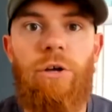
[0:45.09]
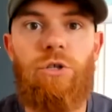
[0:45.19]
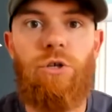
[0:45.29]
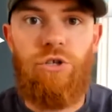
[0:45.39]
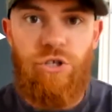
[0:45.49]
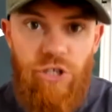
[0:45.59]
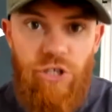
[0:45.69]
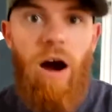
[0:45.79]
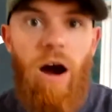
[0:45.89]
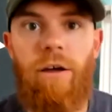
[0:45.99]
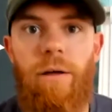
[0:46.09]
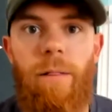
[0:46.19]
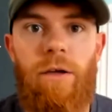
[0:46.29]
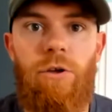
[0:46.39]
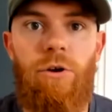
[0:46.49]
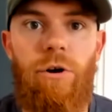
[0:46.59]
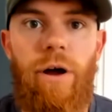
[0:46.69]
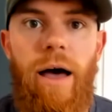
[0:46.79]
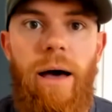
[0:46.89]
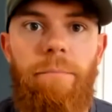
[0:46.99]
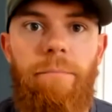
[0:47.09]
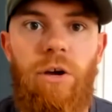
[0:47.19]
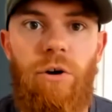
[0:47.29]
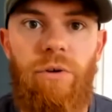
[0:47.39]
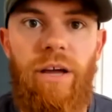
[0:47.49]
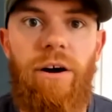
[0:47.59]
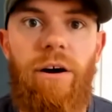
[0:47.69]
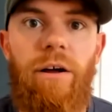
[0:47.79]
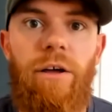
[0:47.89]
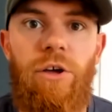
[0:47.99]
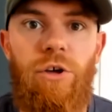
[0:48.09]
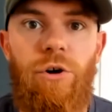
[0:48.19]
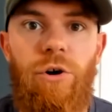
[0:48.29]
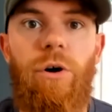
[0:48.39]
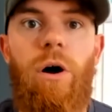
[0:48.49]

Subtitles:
to start your career, your